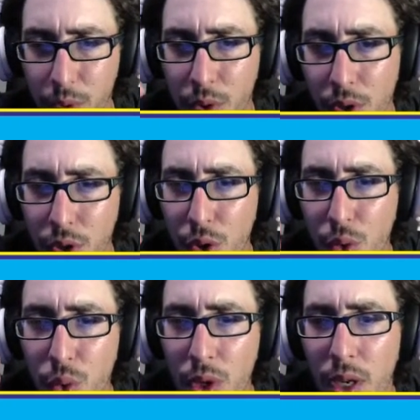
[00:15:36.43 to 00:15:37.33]

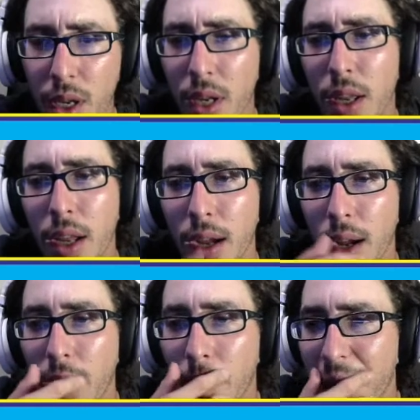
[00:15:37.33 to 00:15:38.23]
dude.
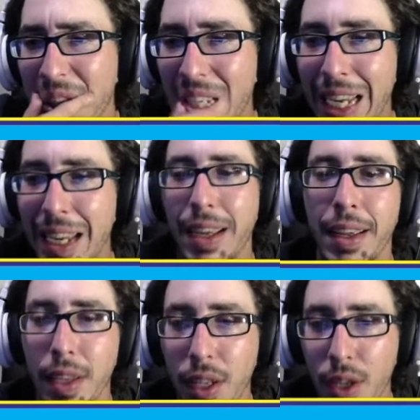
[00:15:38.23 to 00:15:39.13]
Let's see.
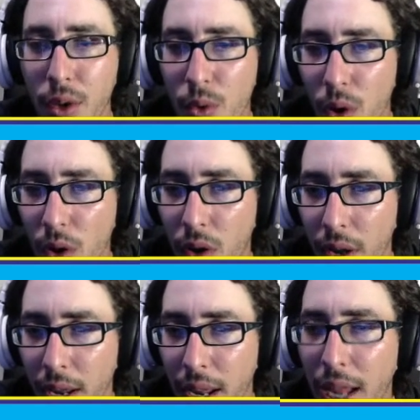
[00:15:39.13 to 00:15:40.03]
You are
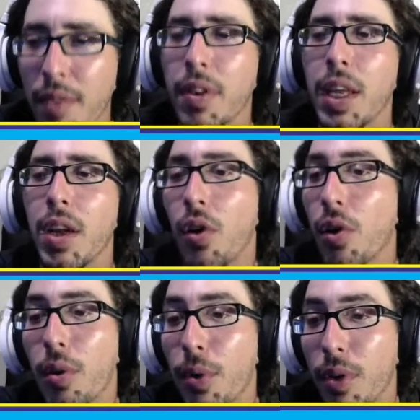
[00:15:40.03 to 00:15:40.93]
a heavily
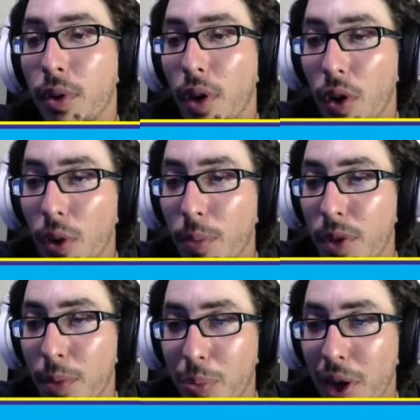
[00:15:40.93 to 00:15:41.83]
armed
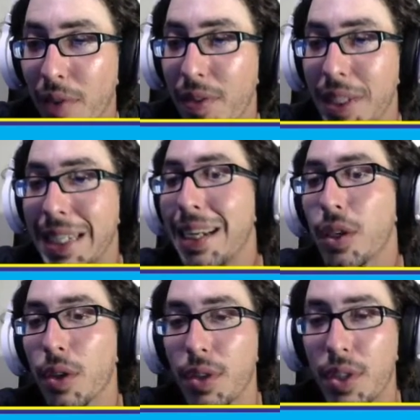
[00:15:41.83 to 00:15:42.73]

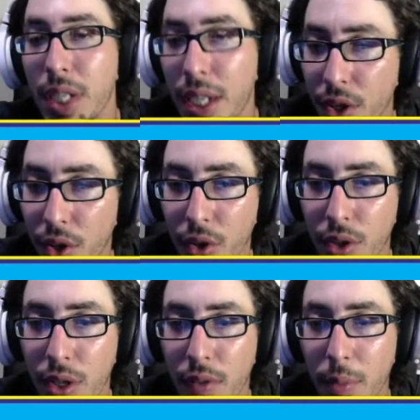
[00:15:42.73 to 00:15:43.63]
privateer seeking to earn
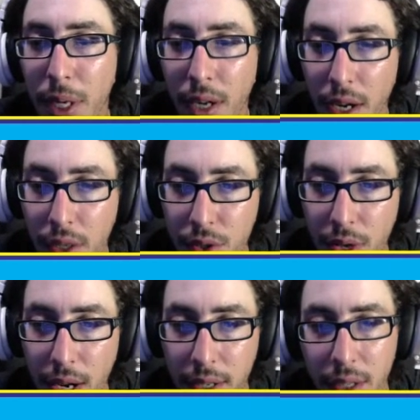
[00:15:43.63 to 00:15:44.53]
government
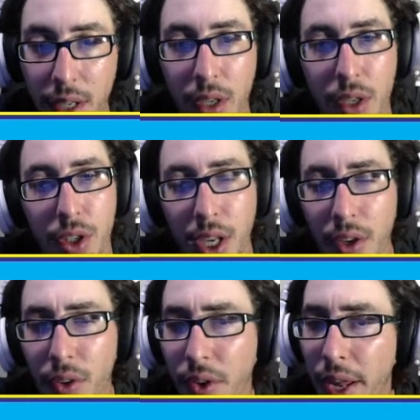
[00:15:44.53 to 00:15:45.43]
contracts. So you're
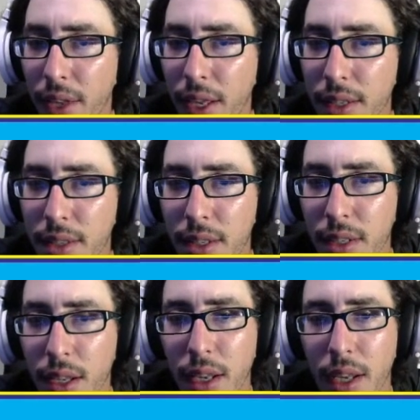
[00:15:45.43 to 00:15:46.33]
killing aliens.
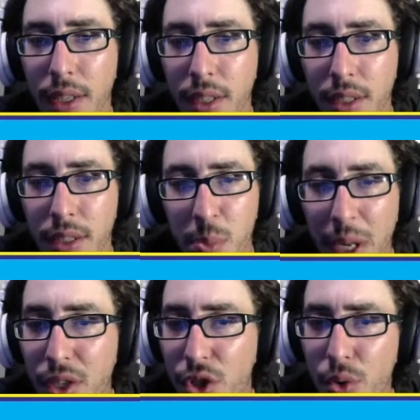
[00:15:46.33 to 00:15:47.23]
It's a space
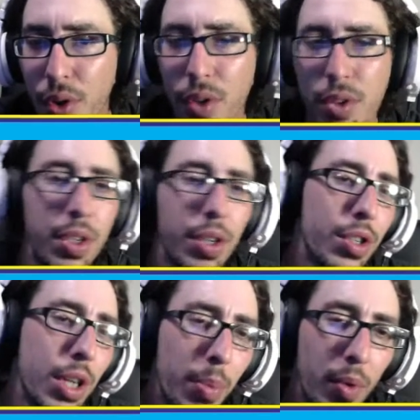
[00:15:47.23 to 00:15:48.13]
shooter, so you're
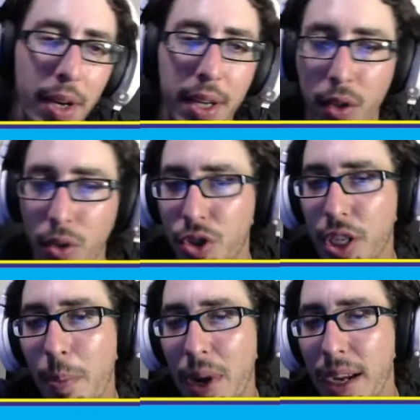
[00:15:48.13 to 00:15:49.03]
jumping around. You got a little
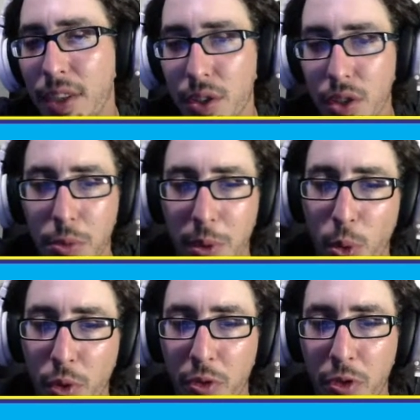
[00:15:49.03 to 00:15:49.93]
jetpack, so it's a little bit more
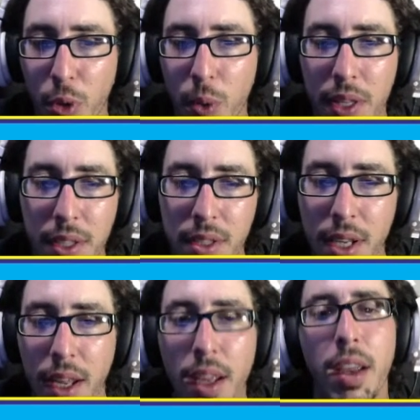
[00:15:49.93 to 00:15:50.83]
fluid than, say,
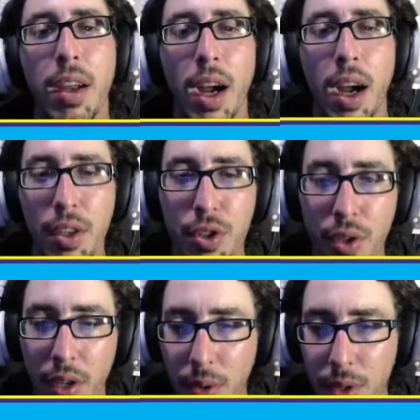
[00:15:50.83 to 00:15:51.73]
Contra
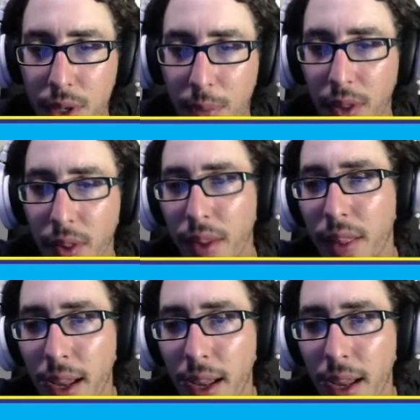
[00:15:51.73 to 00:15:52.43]
or something like that.